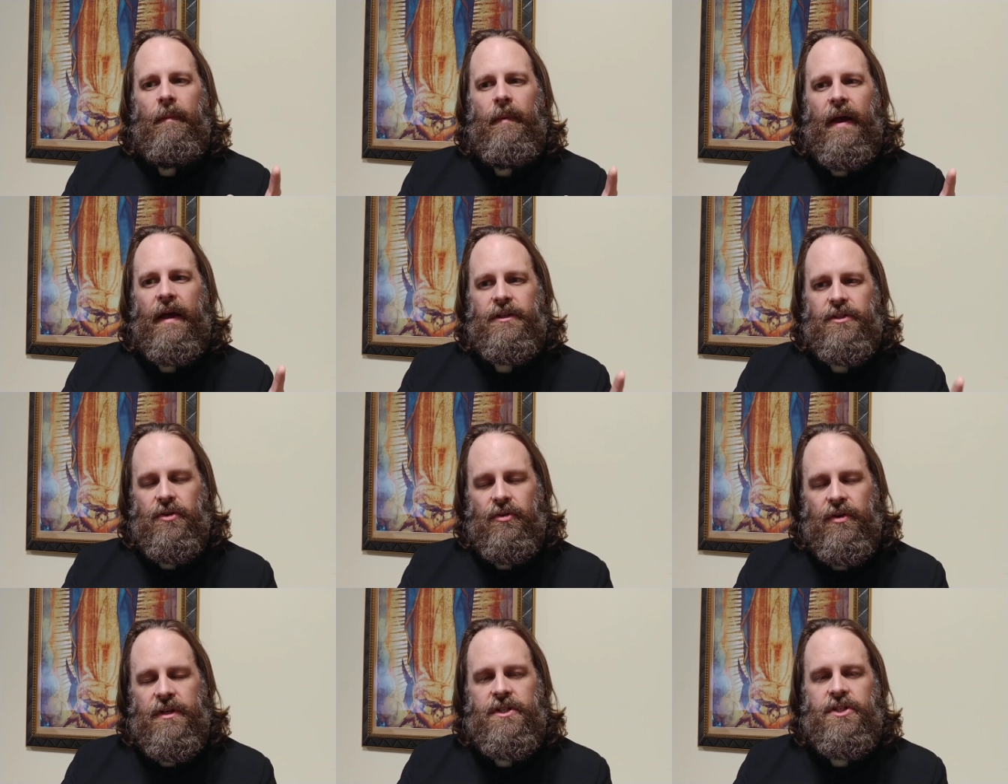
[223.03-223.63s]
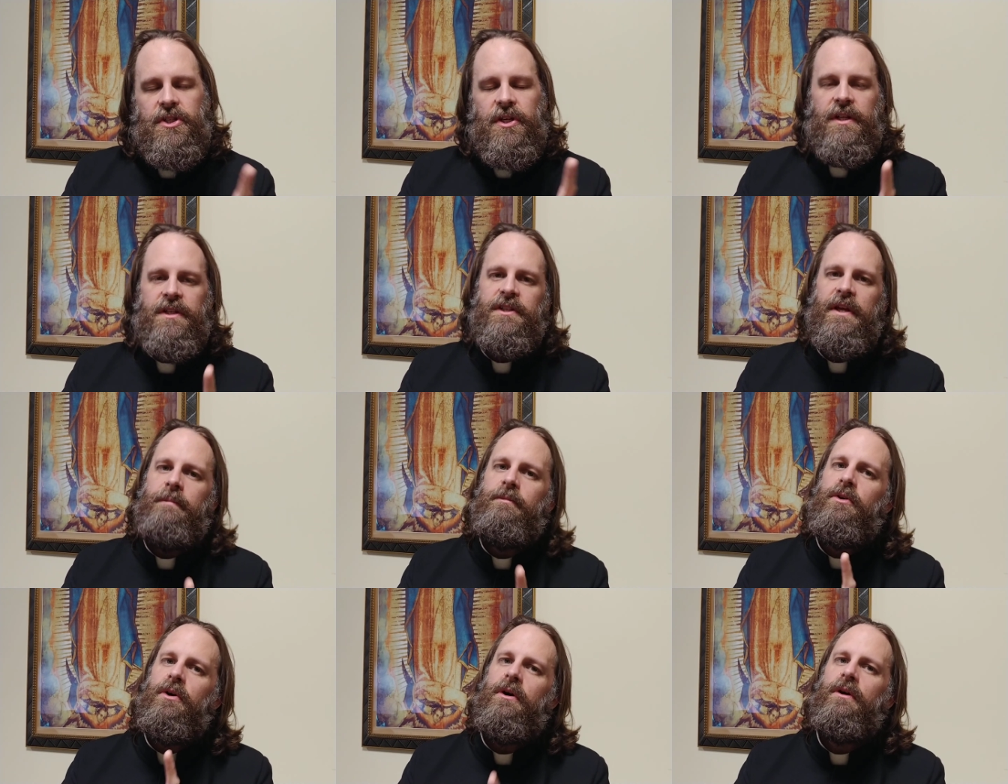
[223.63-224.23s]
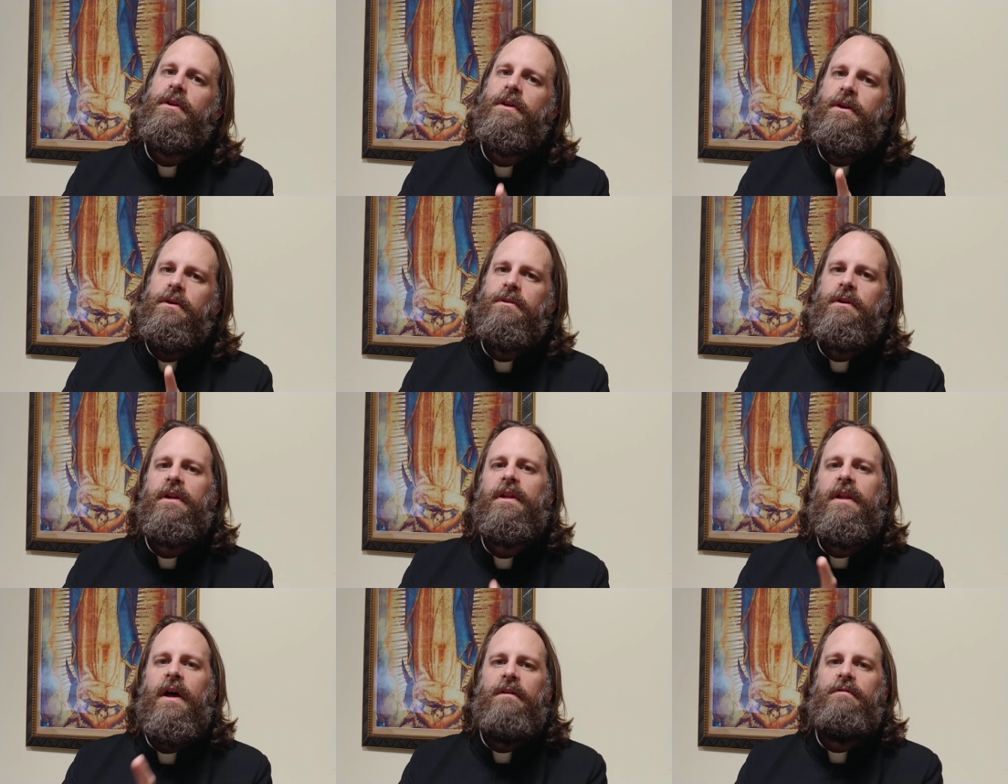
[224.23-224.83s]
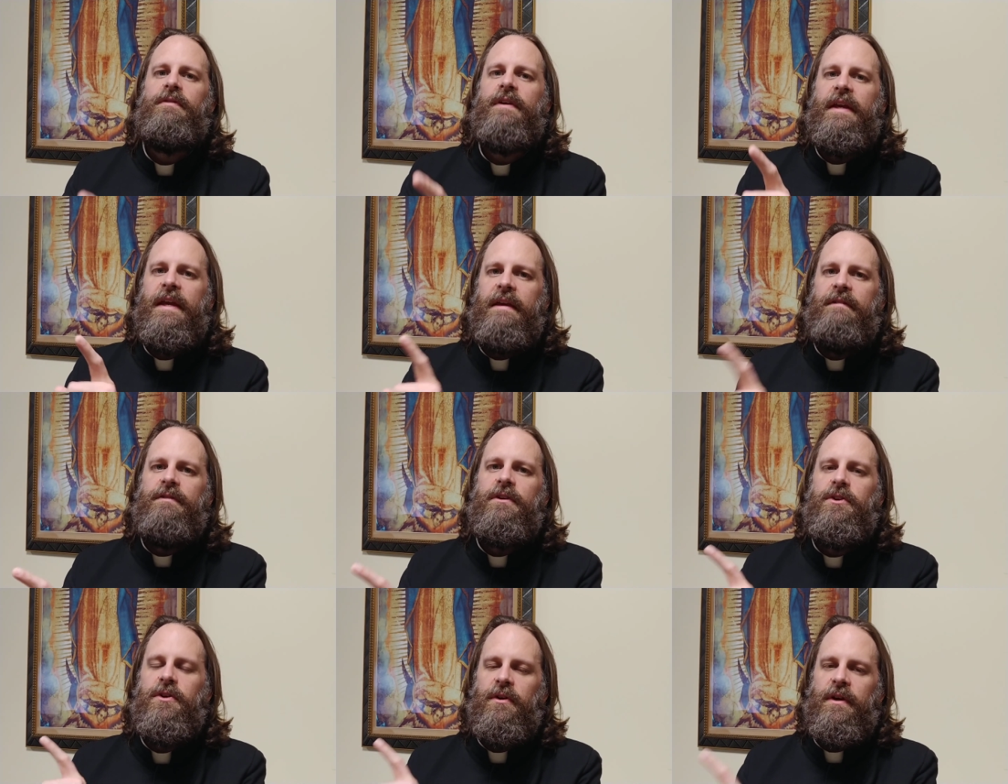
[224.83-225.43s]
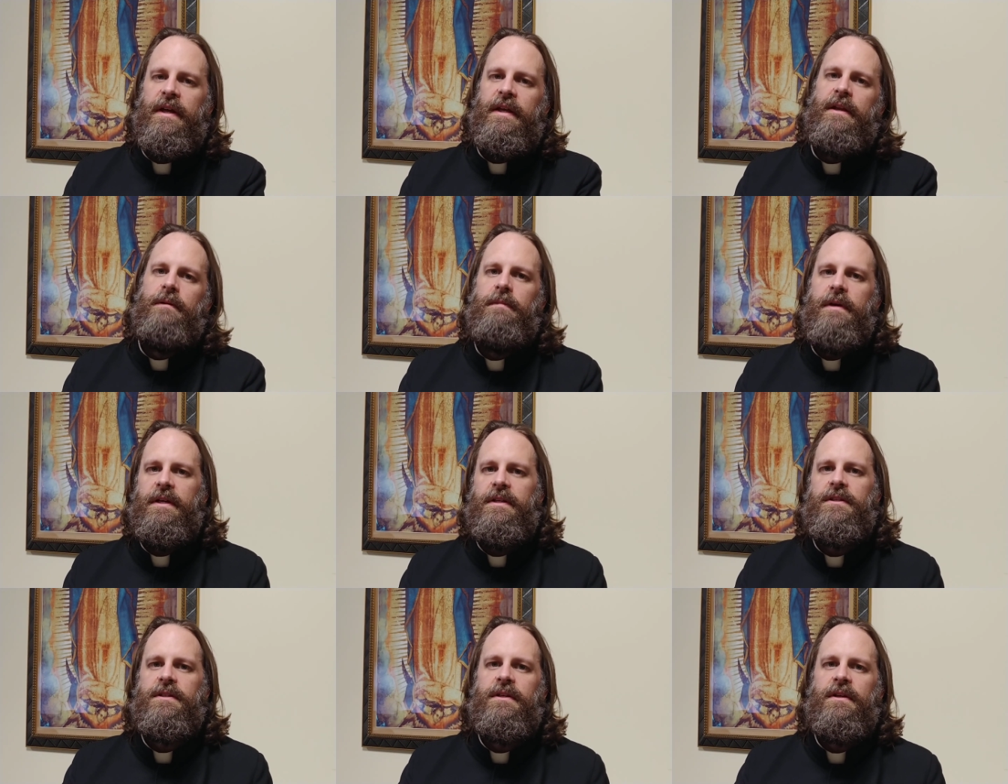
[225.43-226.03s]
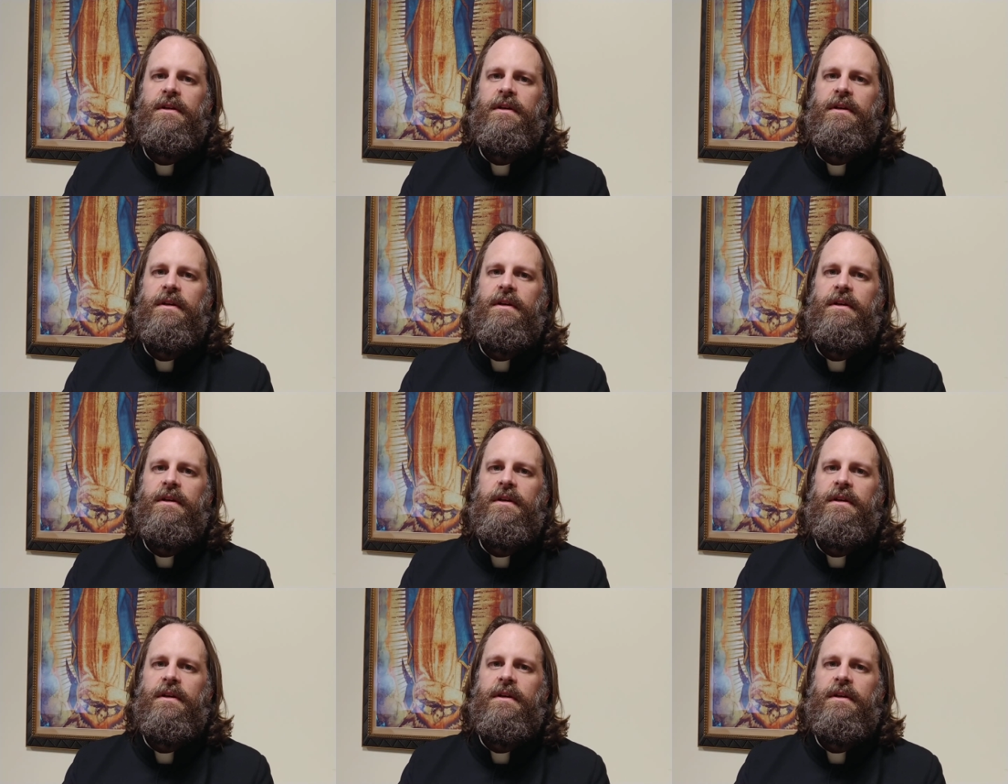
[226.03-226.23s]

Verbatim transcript: As Christians, I'm calling you to love even your enemies.